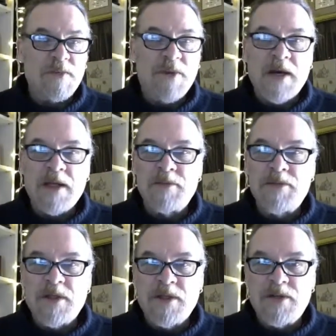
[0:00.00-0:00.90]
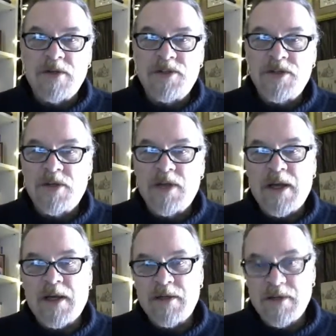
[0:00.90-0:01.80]
apocalyptic literature,
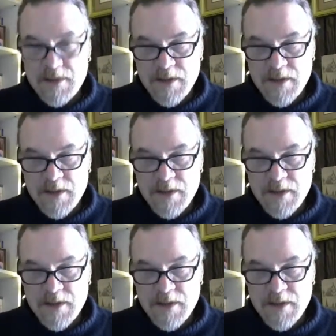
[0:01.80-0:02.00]
and